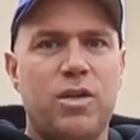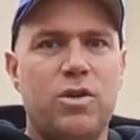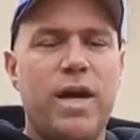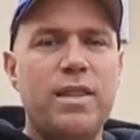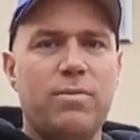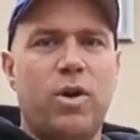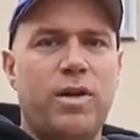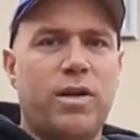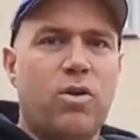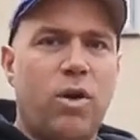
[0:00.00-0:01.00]
You'll end up
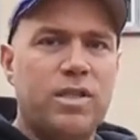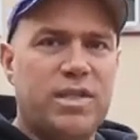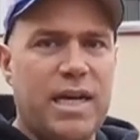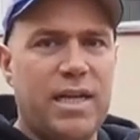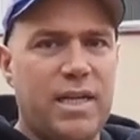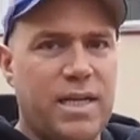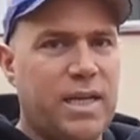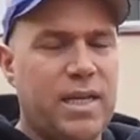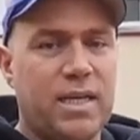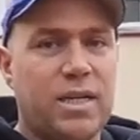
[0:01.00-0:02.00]
going to court and settling,
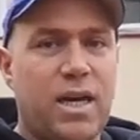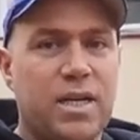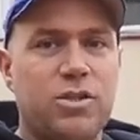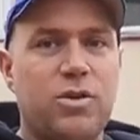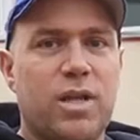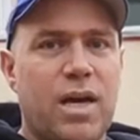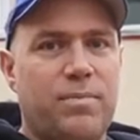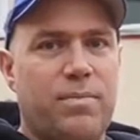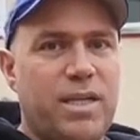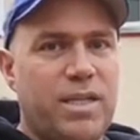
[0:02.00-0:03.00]
and it could cost you a
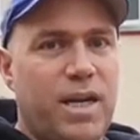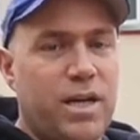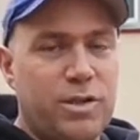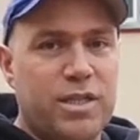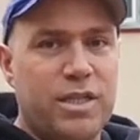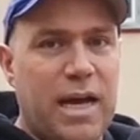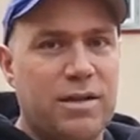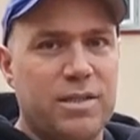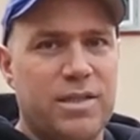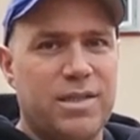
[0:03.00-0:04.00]
lot of money, hundreds of
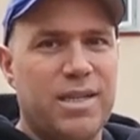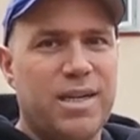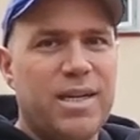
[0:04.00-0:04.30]
thousands.